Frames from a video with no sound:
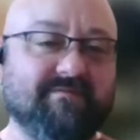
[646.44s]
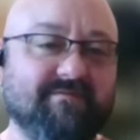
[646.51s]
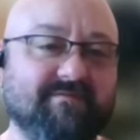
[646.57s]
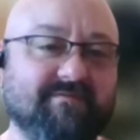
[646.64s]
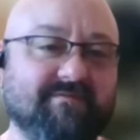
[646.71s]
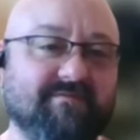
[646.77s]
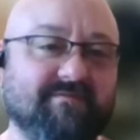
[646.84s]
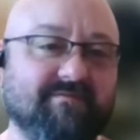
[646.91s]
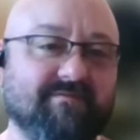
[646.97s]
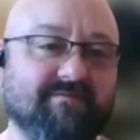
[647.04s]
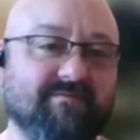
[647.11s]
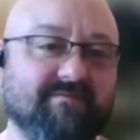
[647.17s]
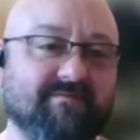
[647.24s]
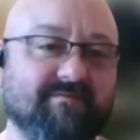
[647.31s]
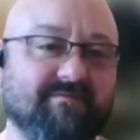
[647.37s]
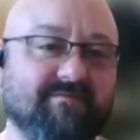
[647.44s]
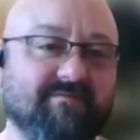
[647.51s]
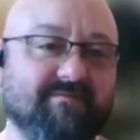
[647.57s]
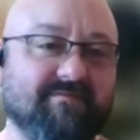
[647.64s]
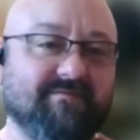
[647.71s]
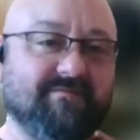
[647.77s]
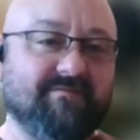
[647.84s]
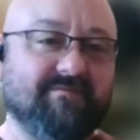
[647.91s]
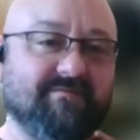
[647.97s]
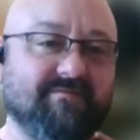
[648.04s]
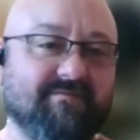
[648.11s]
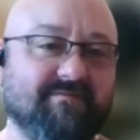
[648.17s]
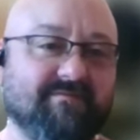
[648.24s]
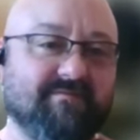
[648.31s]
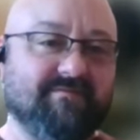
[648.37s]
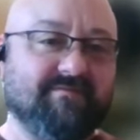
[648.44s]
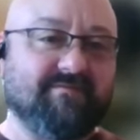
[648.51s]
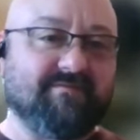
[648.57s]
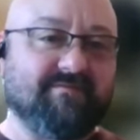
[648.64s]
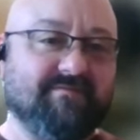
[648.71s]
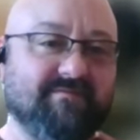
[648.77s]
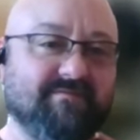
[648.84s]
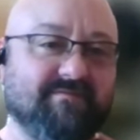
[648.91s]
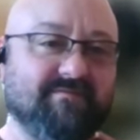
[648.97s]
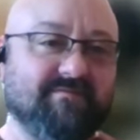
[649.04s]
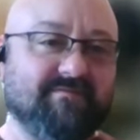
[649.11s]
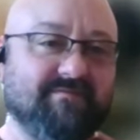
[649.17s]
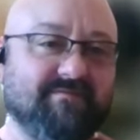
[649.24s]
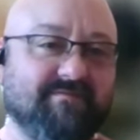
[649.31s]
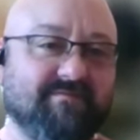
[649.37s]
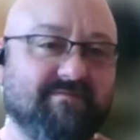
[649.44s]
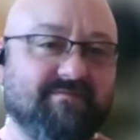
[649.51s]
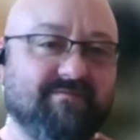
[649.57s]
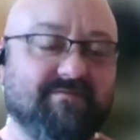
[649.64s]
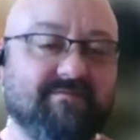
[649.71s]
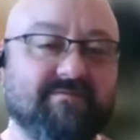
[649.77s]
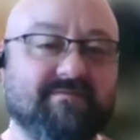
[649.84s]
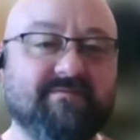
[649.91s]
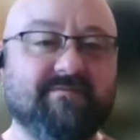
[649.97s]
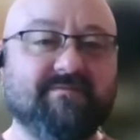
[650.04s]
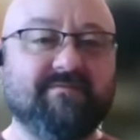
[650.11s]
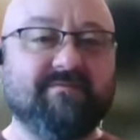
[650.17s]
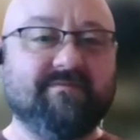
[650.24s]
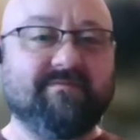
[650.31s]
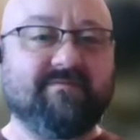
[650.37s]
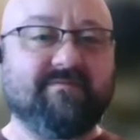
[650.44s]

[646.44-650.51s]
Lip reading: [no speech]